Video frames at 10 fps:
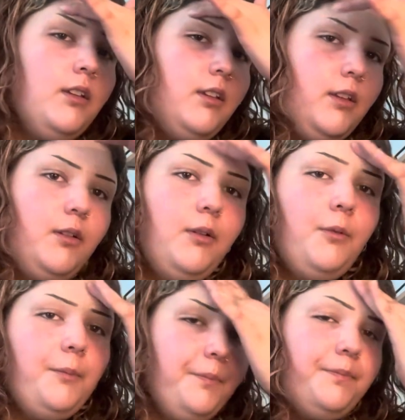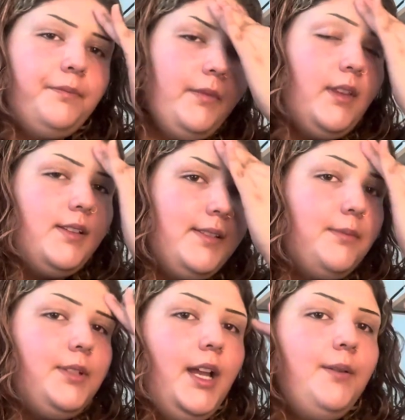you know,
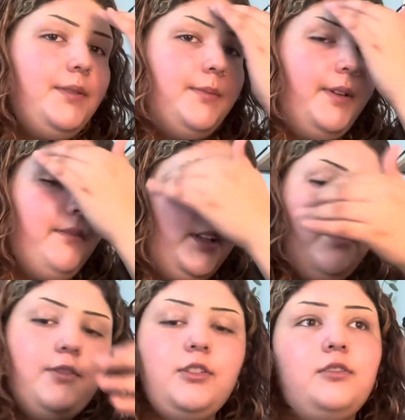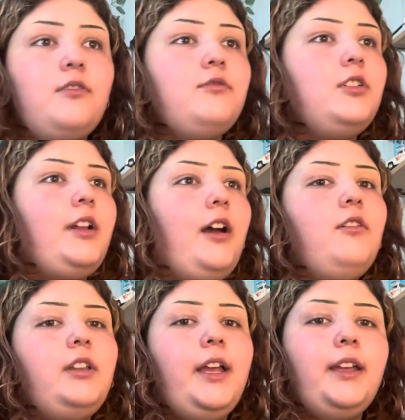sometimes my videos just don't turn
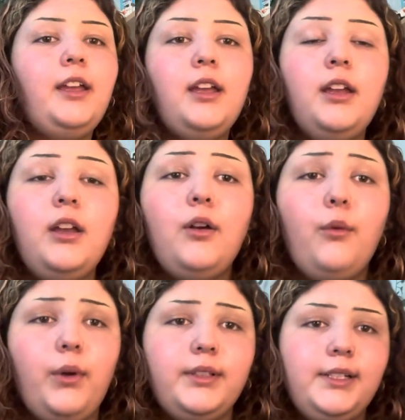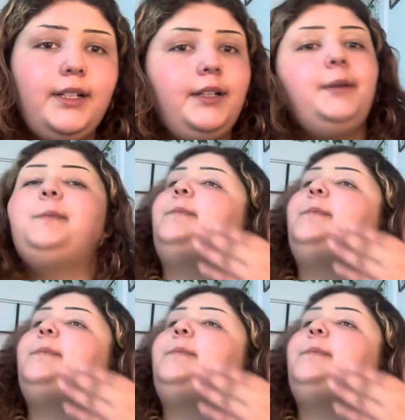out. Like one time